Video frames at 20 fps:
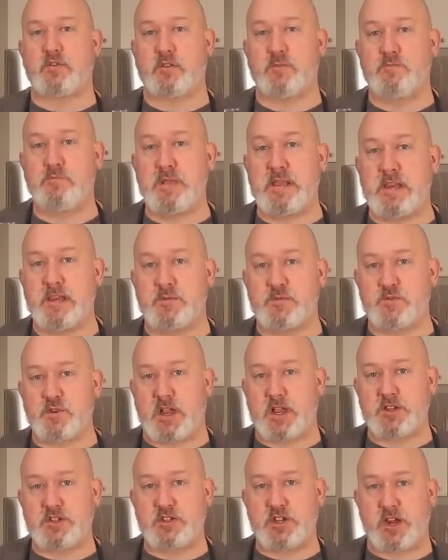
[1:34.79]
or a medium
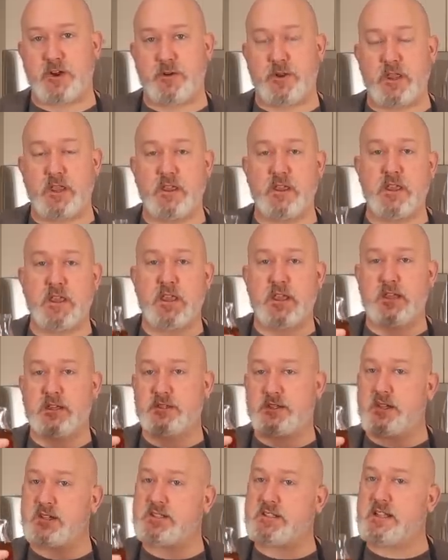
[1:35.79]
dry sherry
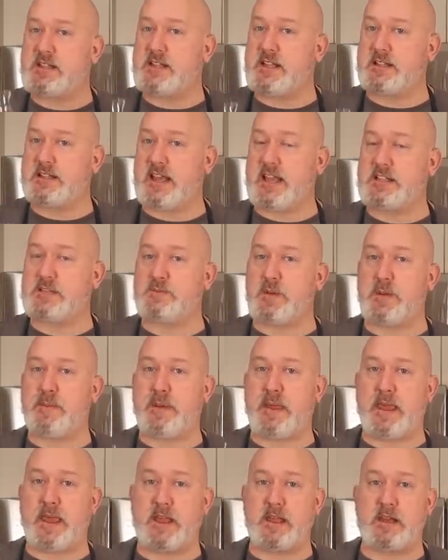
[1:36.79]
just to deglaze my
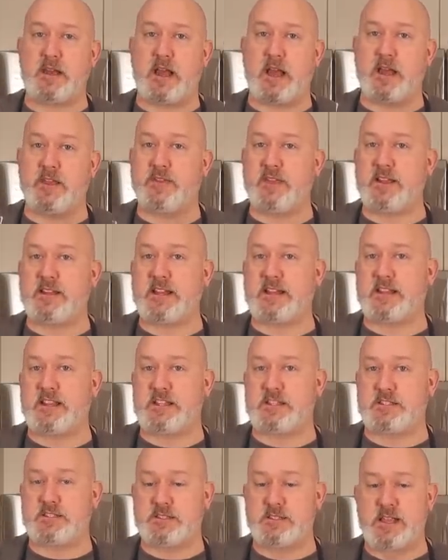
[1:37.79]
pan. I think that
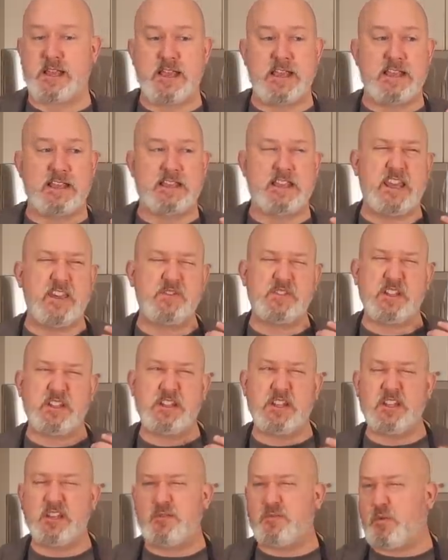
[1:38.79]
this gives a
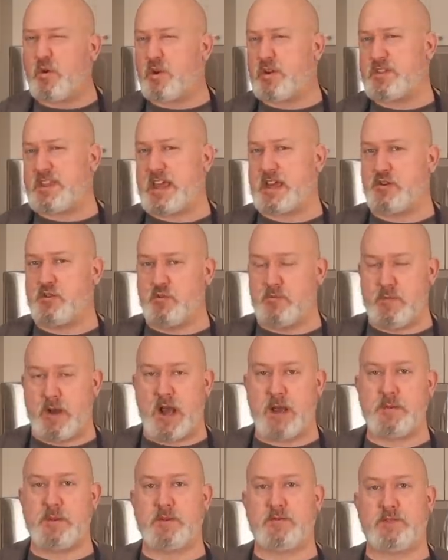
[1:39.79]
little more of that
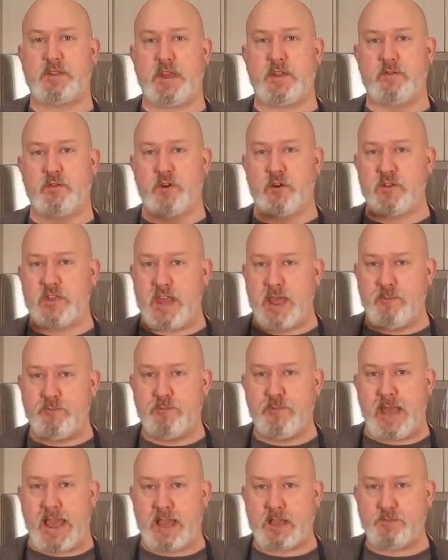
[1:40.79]
umami flavor or
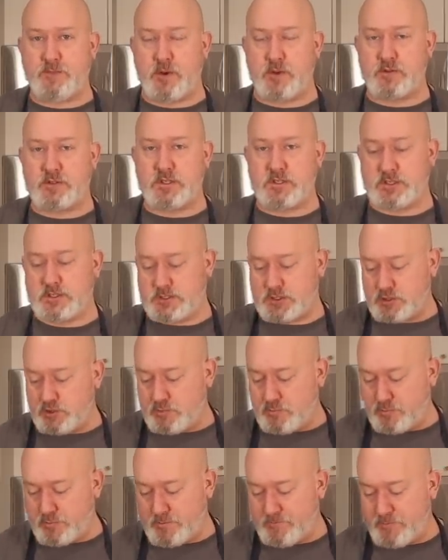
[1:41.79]
that backbone to the
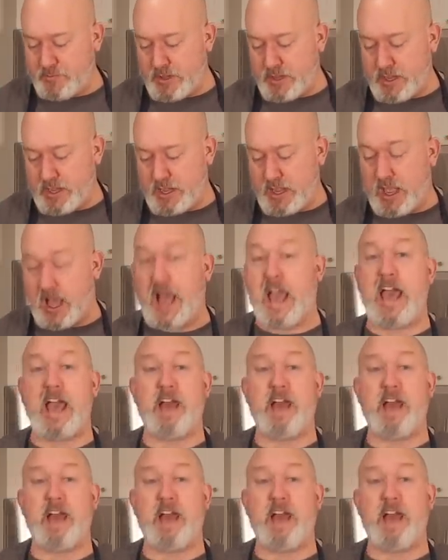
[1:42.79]
soup. I